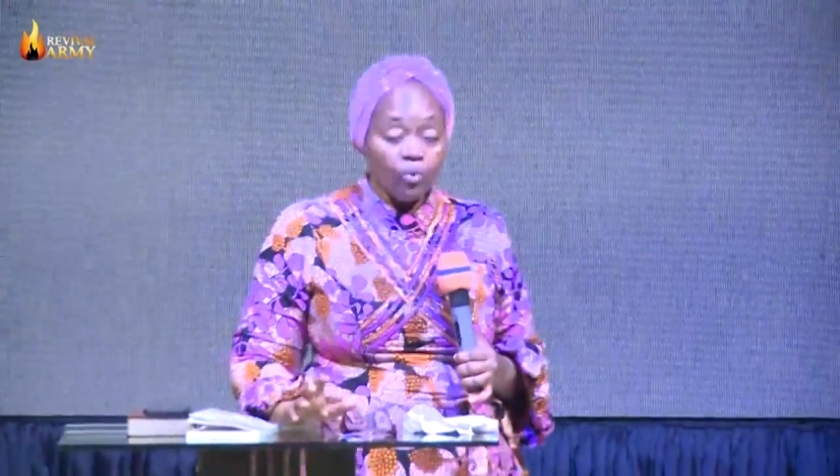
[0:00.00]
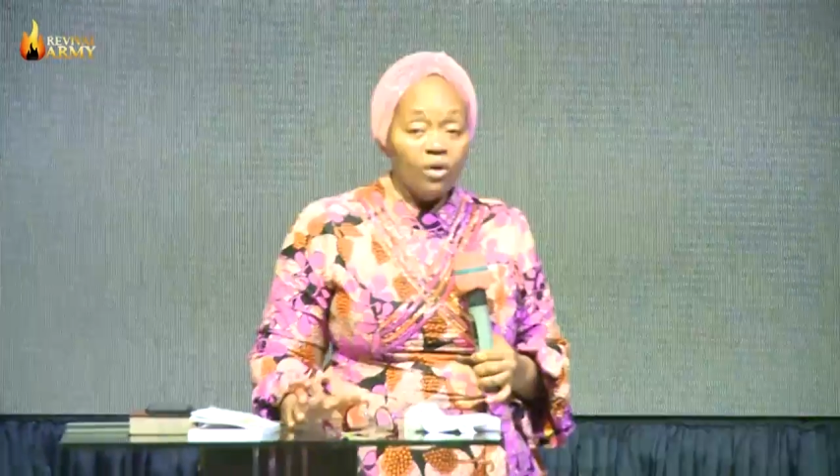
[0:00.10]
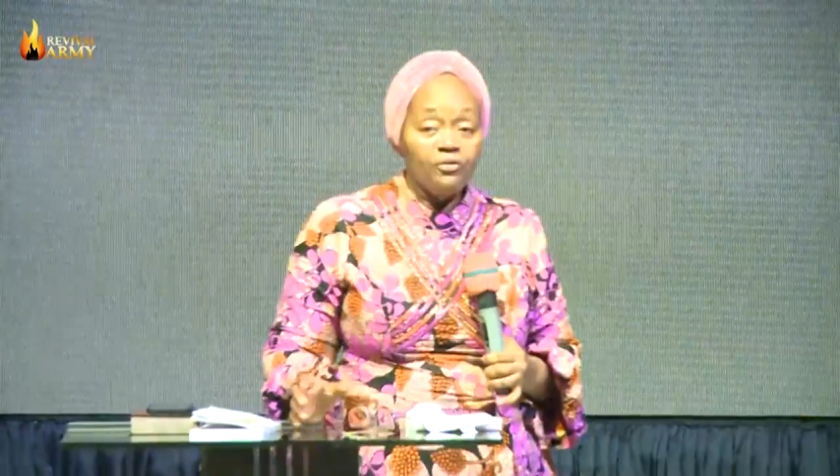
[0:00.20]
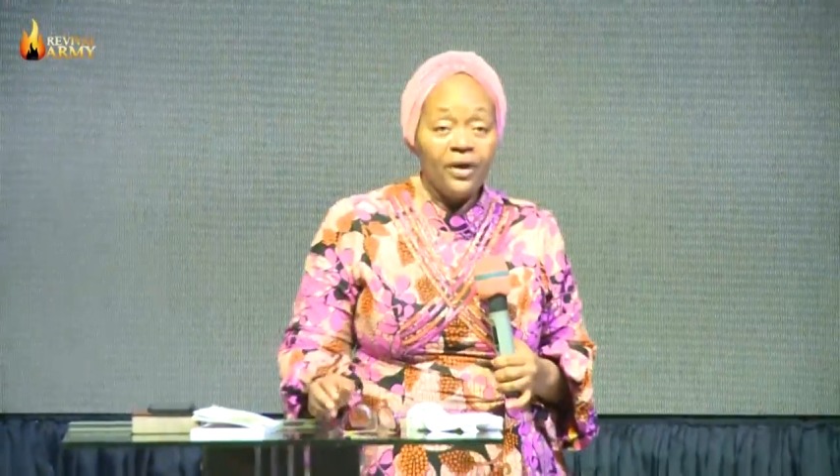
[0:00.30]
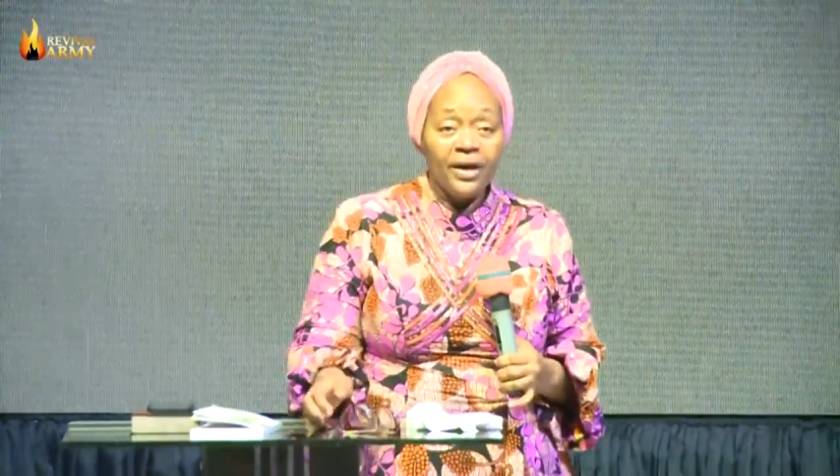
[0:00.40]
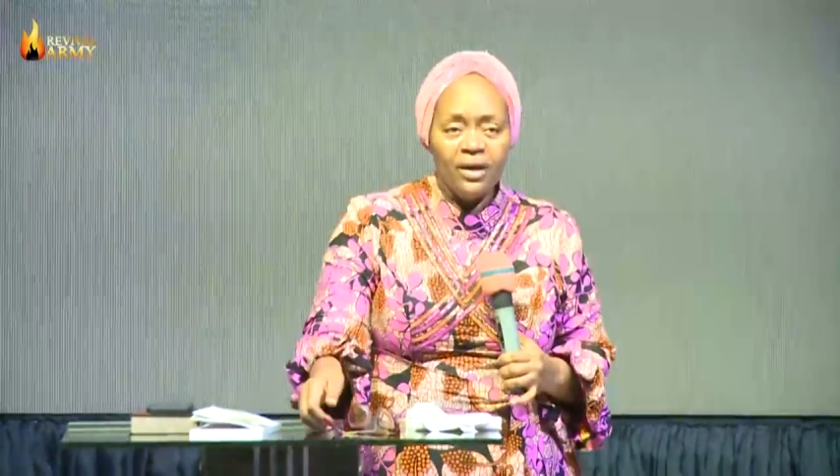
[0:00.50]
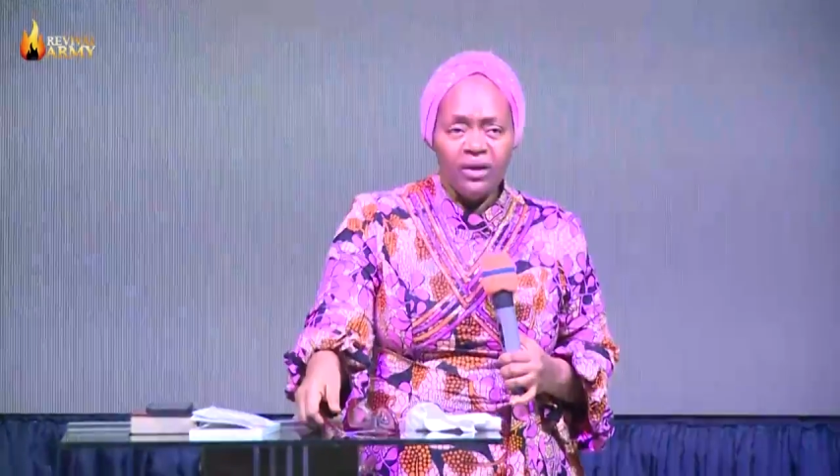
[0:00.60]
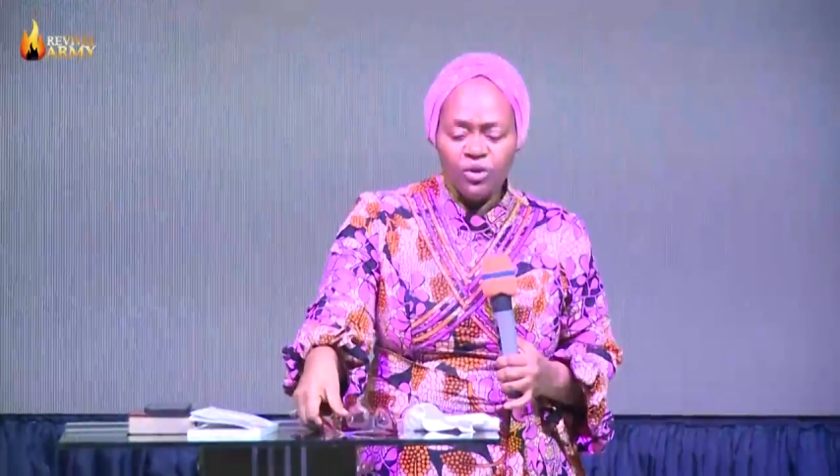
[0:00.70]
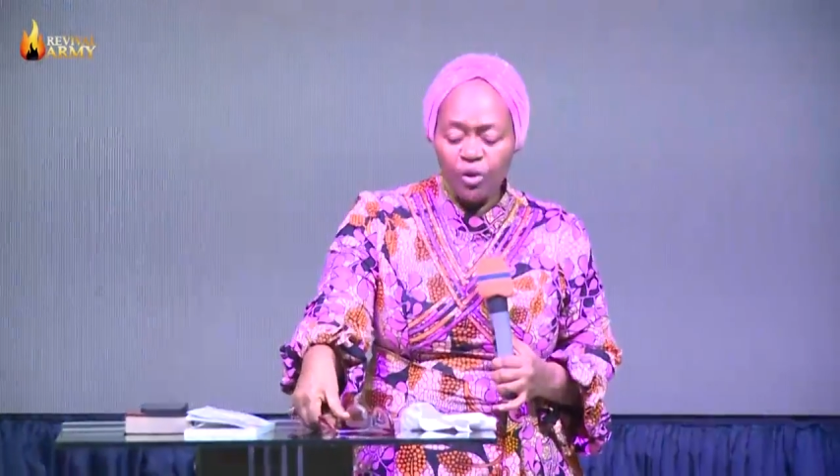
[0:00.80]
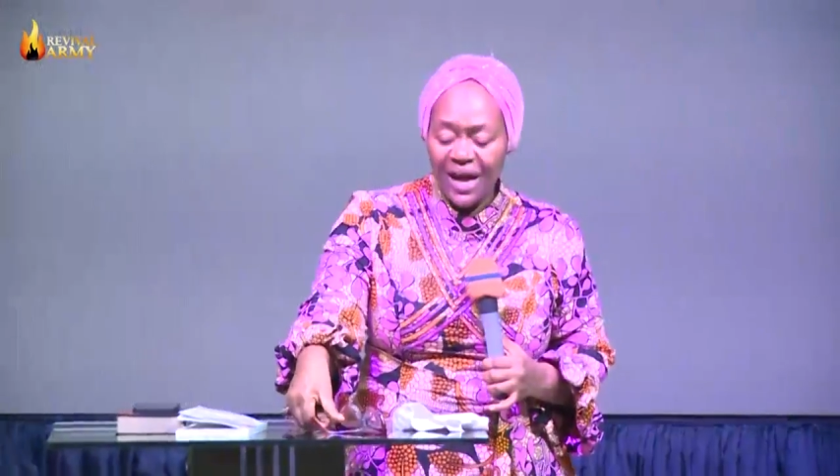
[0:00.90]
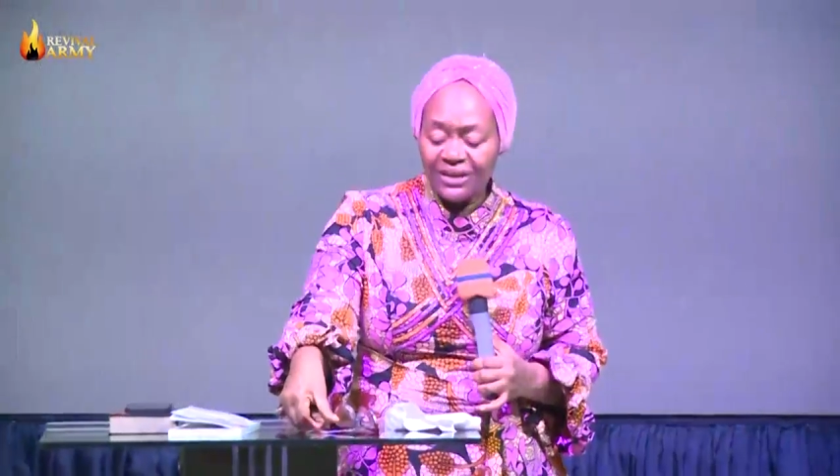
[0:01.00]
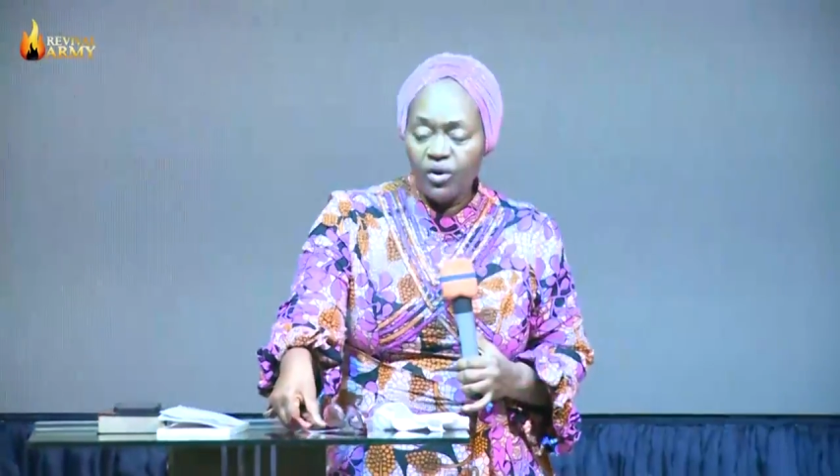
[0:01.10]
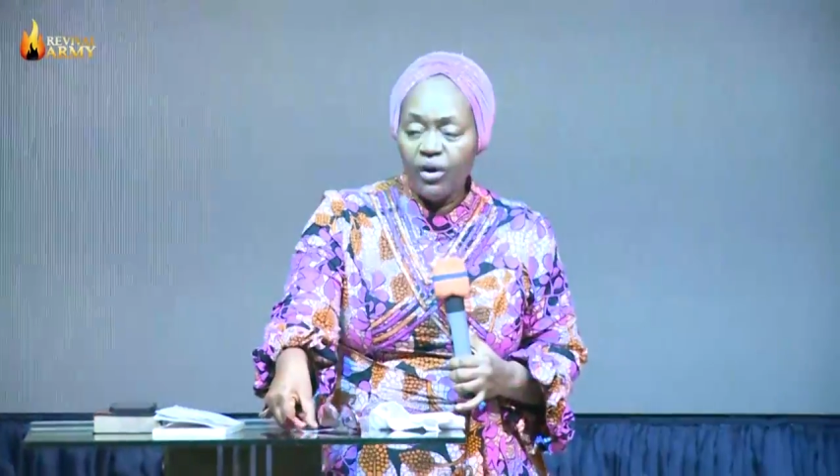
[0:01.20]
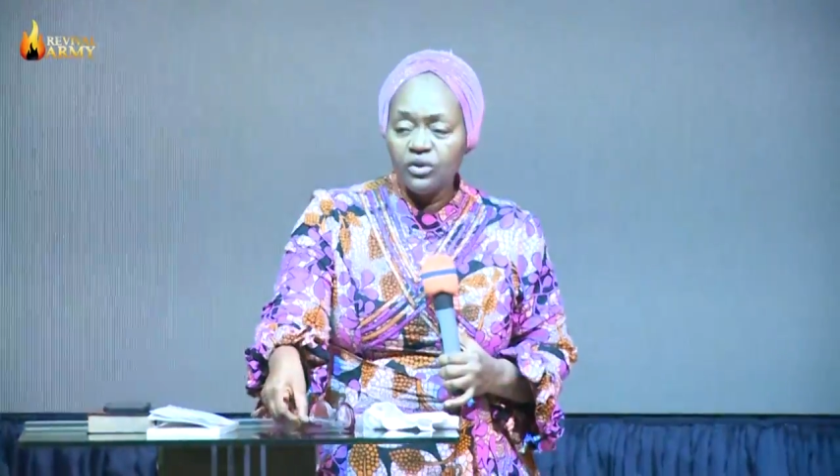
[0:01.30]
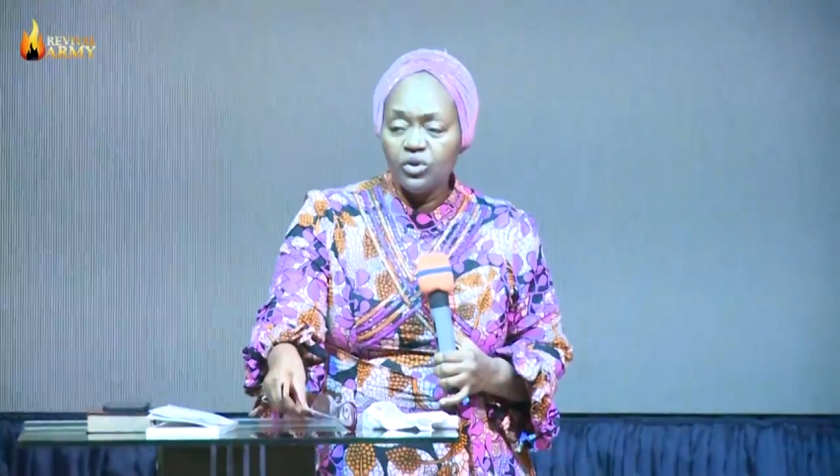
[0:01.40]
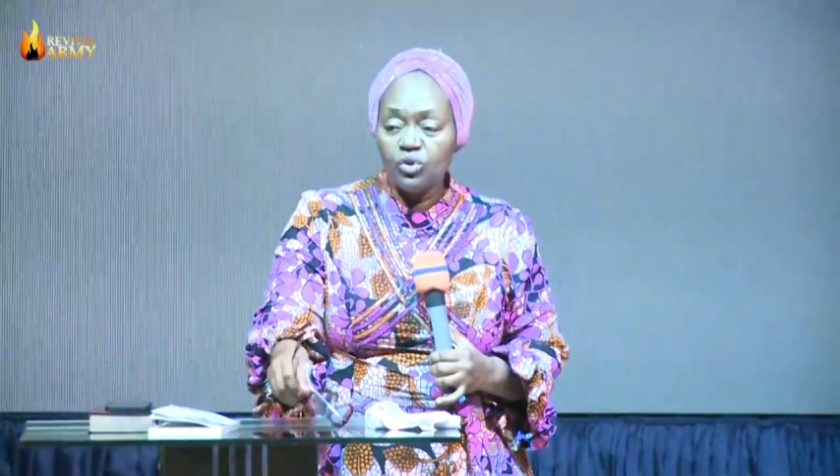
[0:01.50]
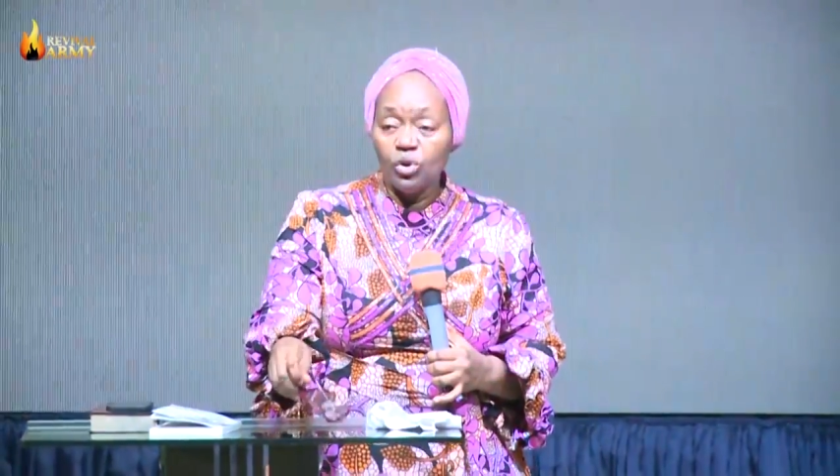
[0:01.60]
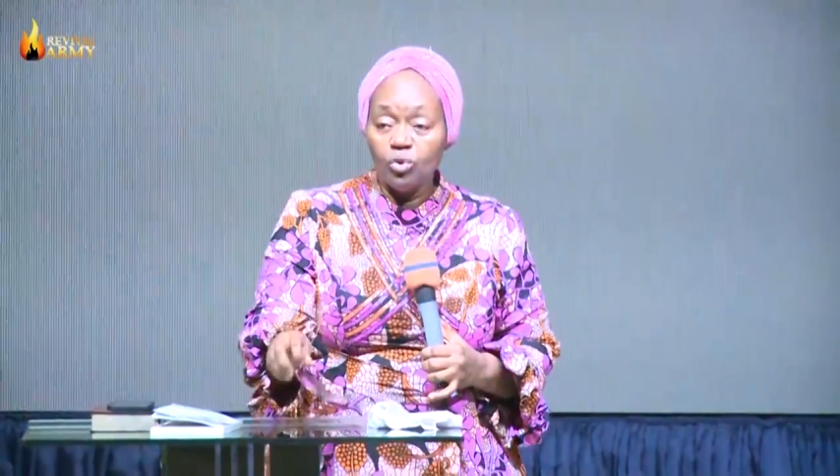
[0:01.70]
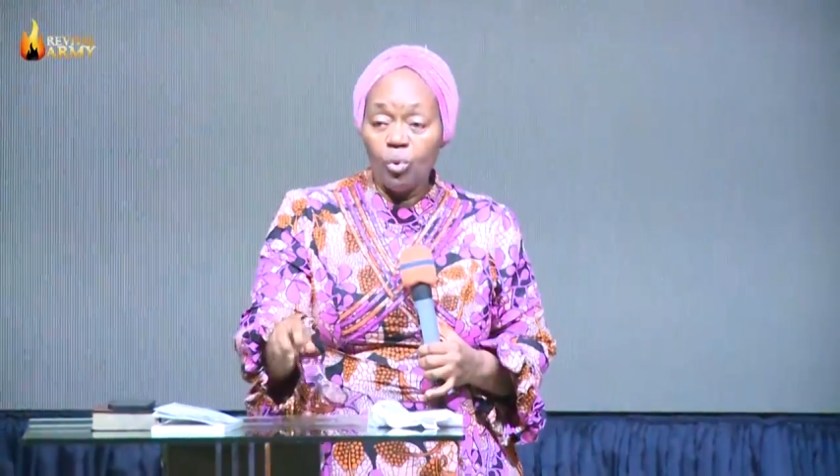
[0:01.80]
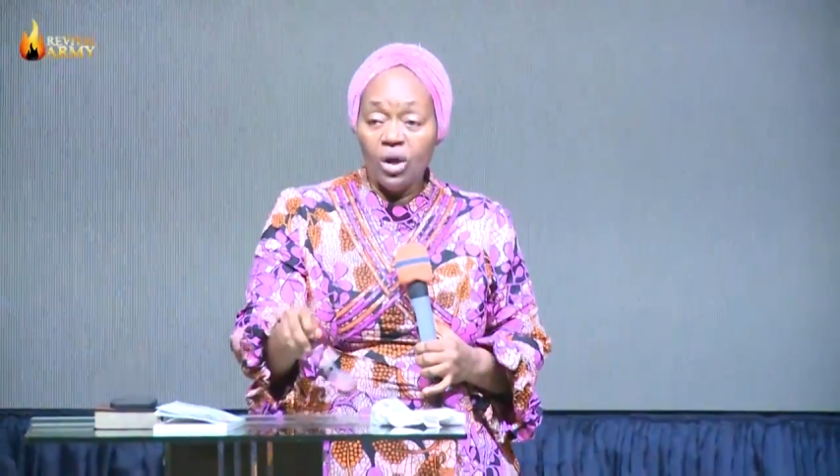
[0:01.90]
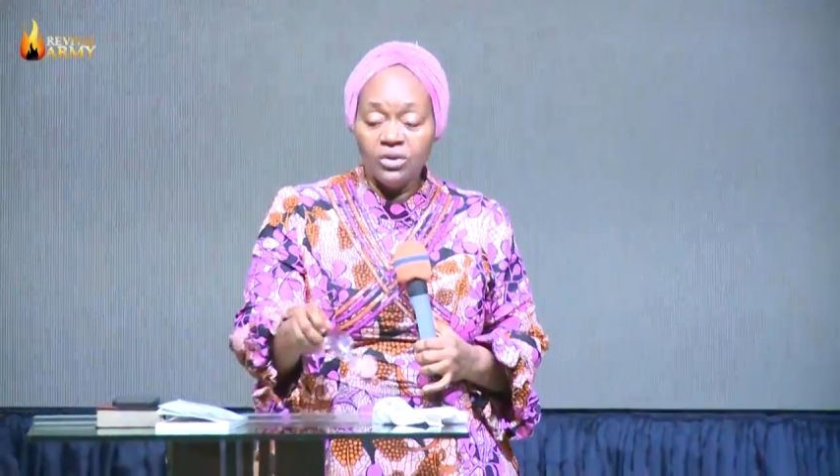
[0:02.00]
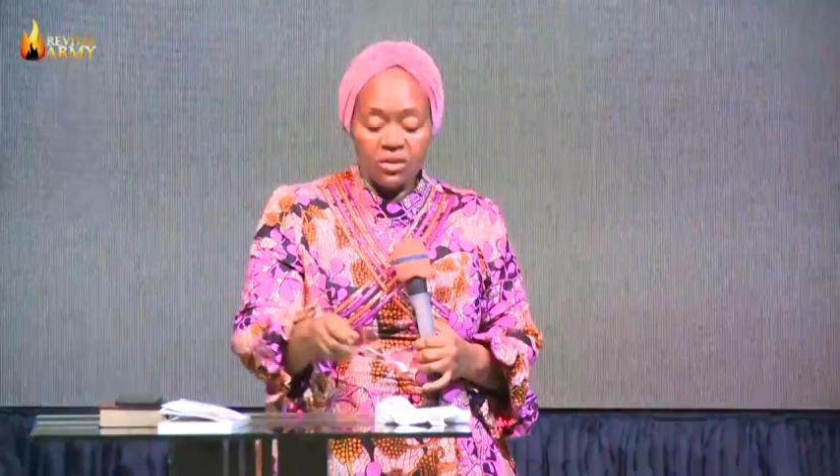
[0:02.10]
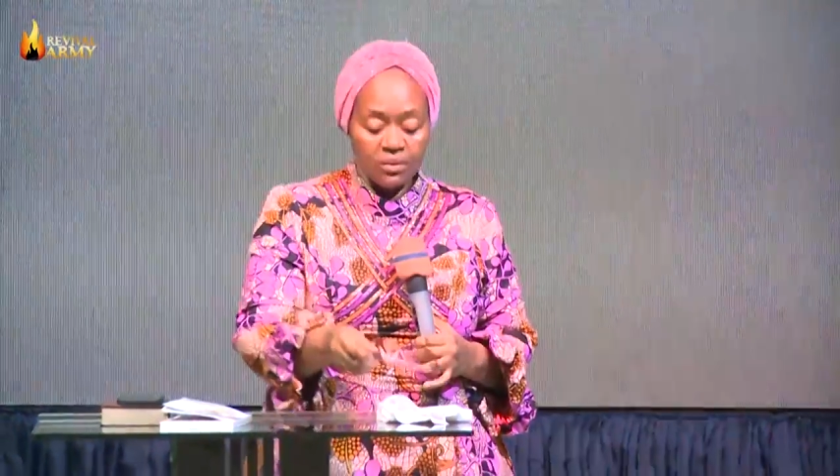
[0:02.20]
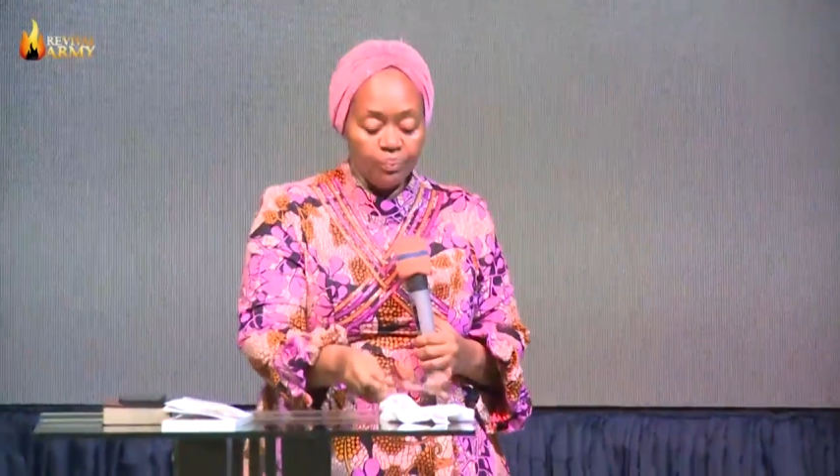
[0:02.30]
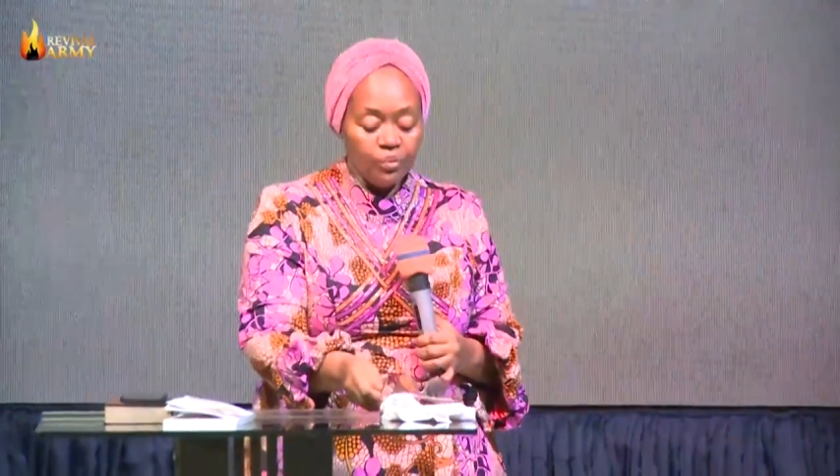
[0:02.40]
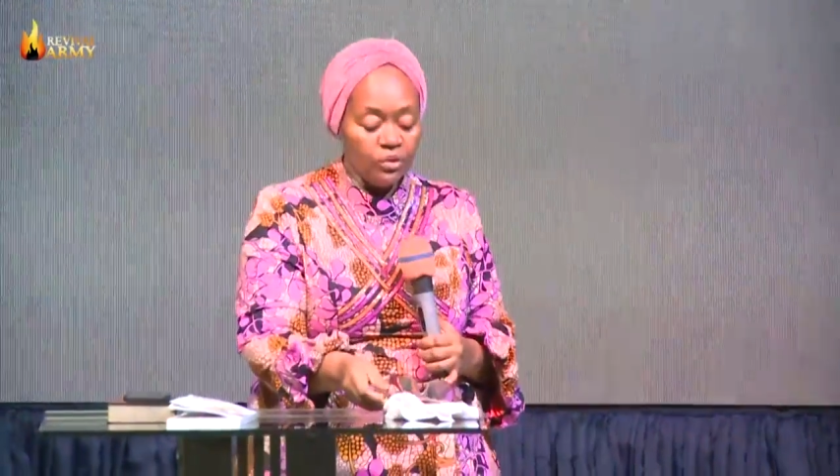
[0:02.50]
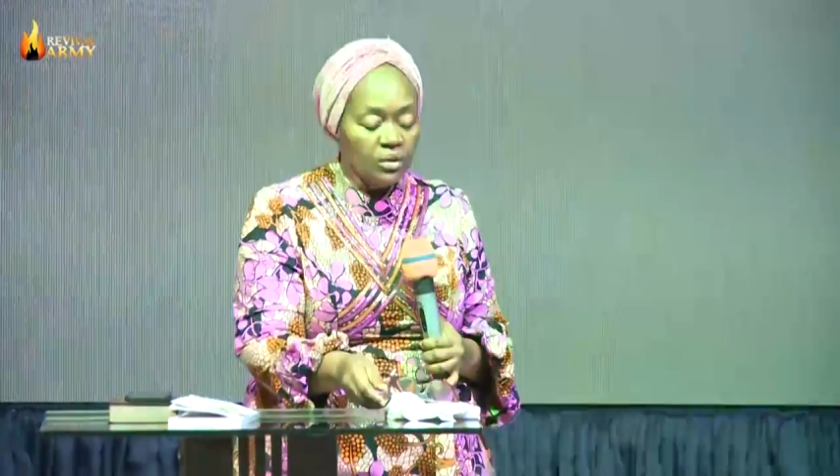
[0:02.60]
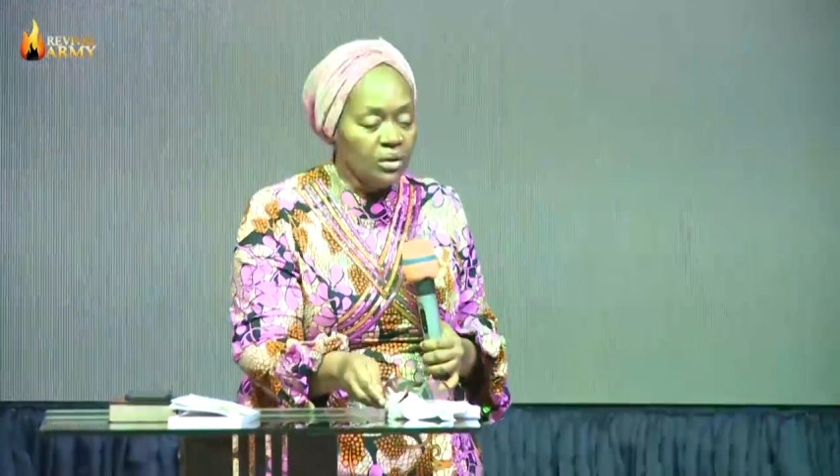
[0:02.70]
and warfare to ask God to do what?